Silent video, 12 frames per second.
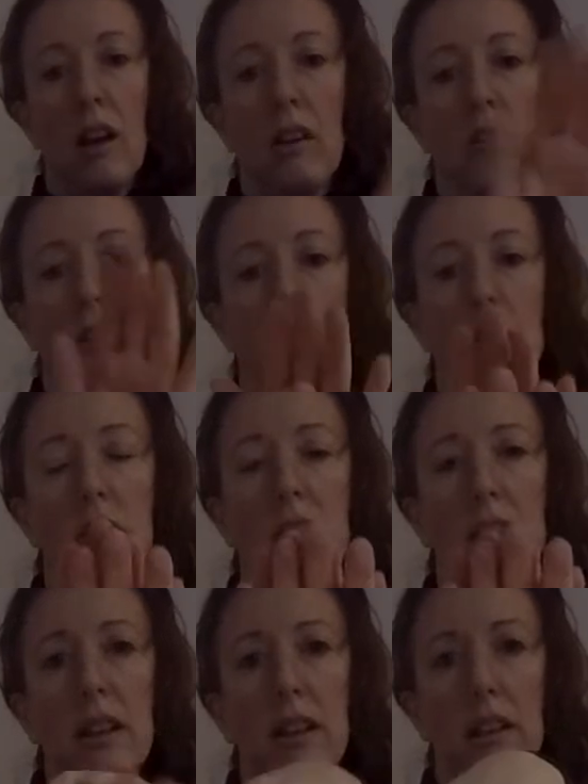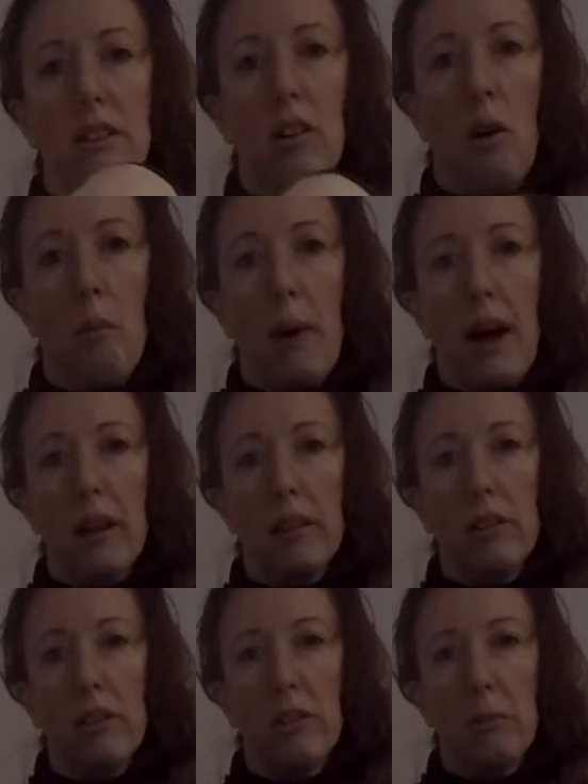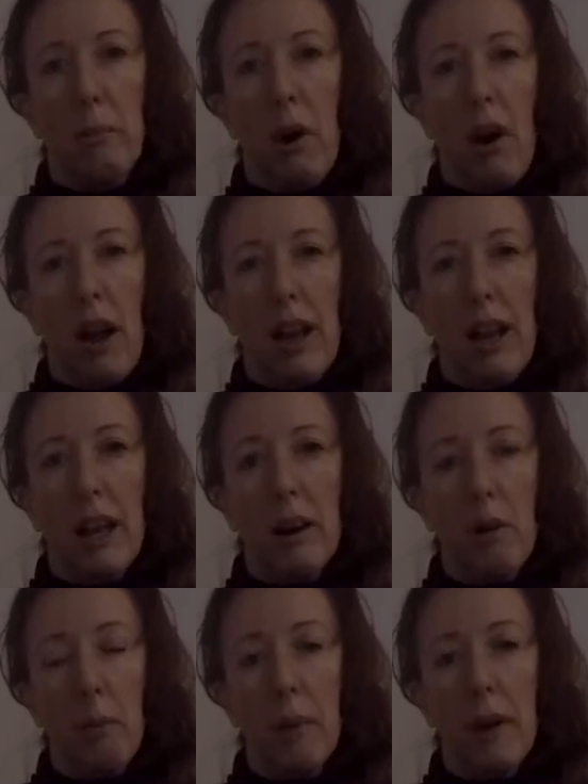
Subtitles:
So you're using that top hand to just put a little